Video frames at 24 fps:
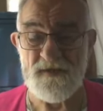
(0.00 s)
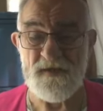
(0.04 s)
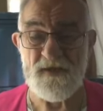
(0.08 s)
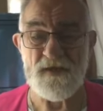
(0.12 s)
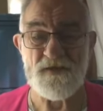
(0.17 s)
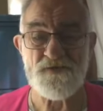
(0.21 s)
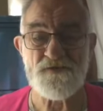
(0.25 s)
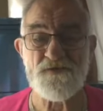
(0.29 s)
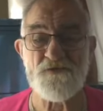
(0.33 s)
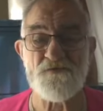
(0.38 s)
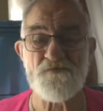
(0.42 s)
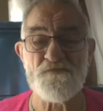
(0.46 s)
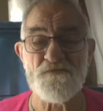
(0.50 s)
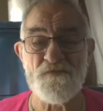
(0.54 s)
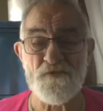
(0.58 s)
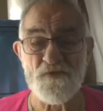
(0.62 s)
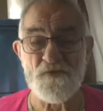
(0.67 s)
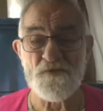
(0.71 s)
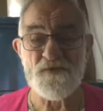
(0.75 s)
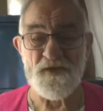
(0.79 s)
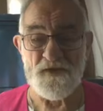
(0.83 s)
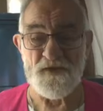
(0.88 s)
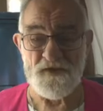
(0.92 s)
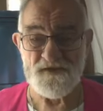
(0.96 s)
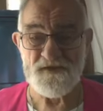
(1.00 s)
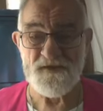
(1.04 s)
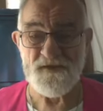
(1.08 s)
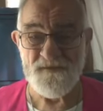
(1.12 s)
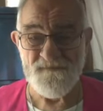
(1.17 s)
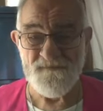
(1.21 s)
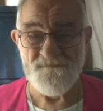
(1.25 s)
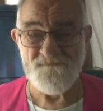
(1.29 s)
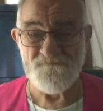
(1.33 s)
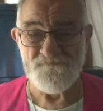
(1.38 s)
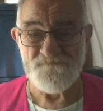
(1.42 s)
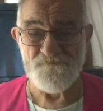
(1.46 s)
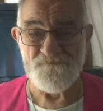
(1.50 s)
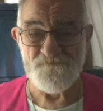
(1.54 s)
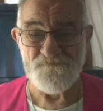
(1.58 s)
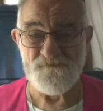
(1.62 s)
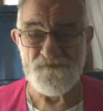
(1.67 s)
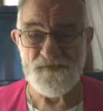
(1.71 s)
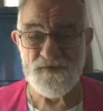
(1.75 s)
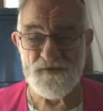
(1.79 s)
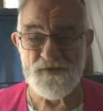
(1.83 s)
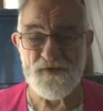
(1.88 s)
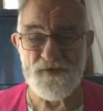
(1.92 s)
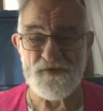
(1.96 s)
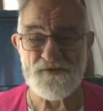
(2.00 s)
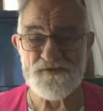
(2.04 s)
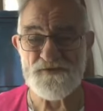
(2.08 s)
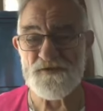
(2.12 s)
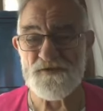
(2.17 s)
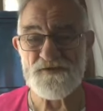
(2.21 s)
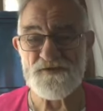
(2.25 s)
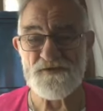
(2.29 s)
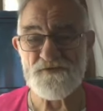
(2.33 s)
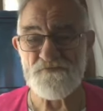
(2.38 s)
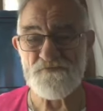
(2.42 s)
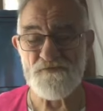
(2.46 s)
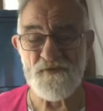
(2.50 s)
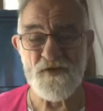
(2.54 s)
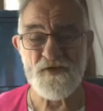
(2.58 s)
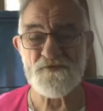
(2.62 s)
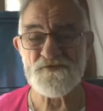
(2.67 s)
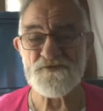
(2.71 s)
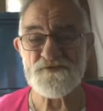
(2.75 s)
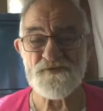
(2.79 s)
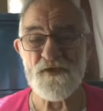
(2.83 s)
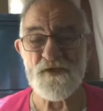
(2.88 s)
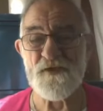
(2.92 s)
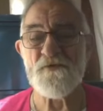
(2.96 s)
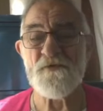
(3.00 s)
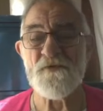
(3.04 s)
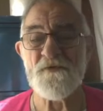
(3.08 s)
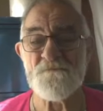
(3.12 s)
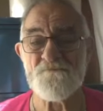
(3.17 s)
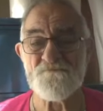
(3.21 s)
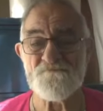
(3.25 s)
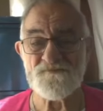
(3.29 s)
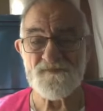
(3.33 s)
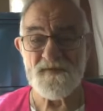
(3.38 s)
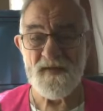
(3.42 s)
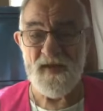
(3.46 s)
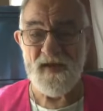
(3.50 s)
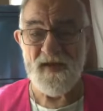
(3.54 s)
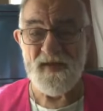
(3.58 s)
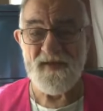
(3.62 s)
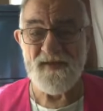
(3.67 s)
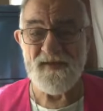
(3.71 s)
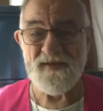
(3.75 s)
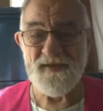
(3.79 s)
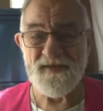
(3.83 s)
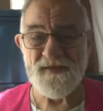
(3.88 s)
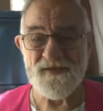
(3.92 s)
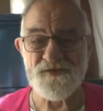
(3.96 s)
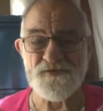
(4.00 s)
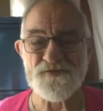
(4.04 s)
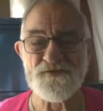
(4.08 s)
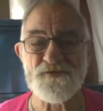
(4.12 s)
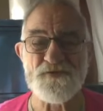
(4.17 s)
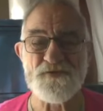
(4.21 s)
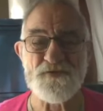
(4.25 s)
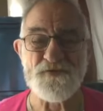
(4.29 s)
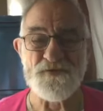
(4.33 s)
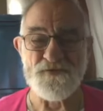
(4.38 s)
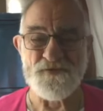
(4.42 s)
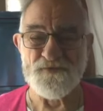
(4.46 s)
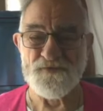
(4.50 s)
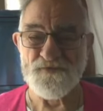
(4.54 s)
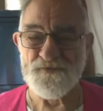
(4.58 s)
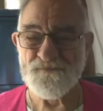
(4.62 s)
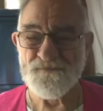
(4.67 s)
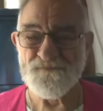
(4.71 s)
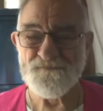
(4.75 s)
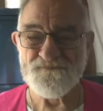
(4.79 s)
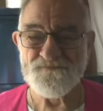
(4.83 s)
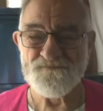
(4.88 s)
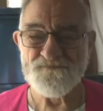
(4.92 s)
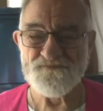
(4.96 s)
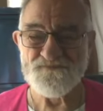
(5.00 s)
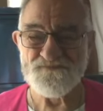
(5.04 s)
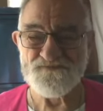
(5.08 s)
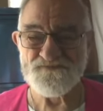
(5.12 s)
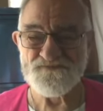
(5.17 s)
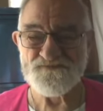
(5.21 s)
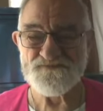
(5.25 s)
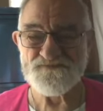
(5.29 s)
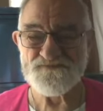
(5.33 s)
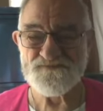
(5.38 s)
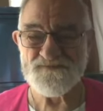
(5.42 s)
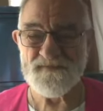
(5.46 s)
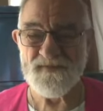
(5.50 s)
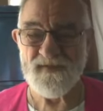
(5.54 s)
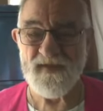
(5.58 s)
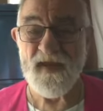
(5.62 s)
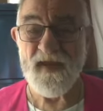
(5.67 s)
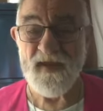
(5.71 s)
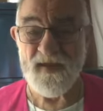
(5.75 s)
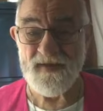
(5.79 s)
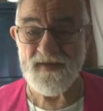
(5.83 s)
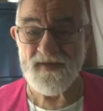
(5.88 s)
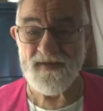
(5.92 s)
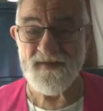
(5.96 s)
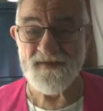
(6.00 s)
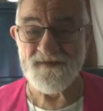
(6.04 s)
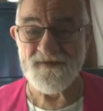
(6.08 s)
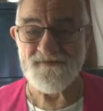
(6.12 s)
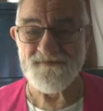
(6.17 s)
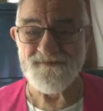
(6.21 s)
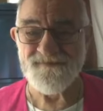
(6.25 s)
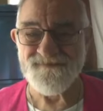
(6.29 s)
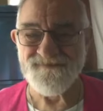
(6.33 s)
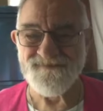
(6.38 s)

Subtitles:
and you fought it because it's felt so alien to you. Alien.